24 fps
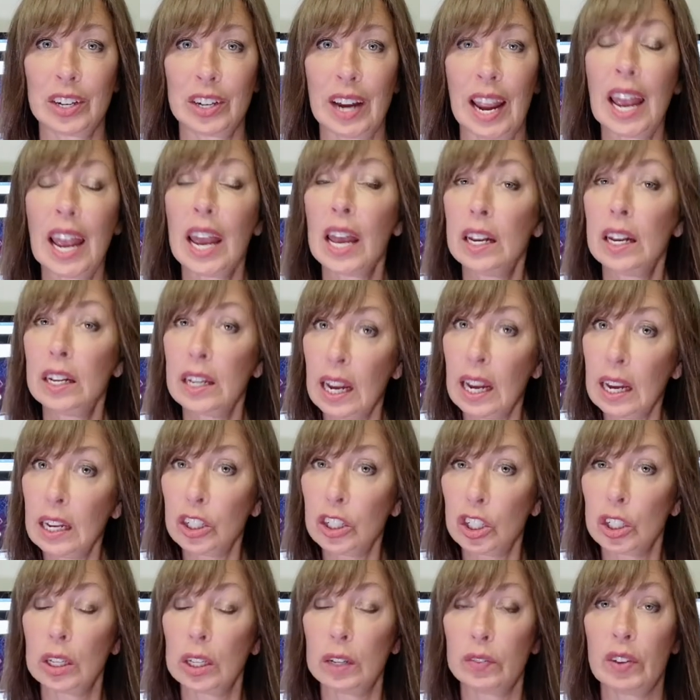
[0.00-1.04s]
and angel
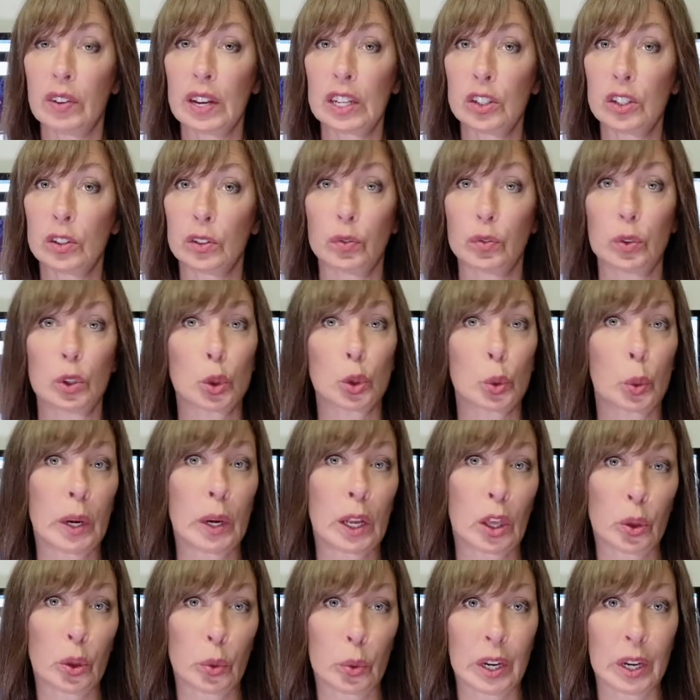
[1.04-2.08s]
investor for
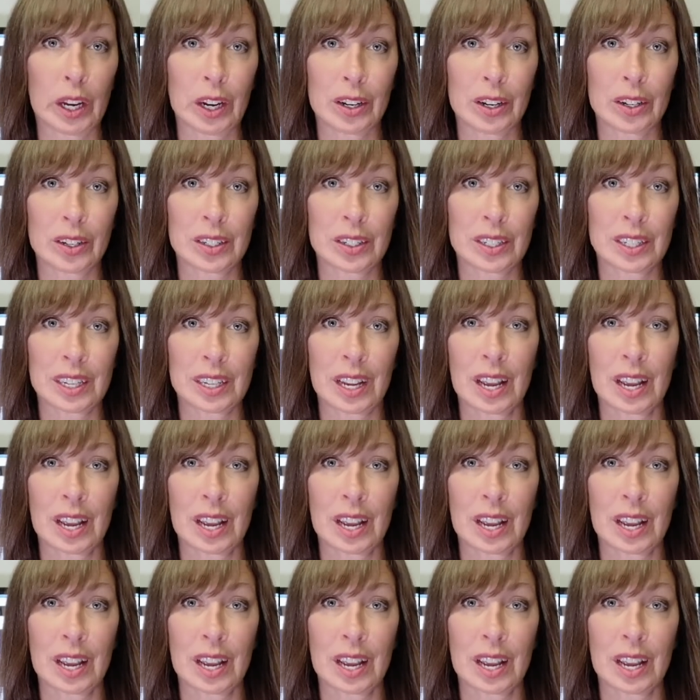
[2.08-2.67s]
23 years.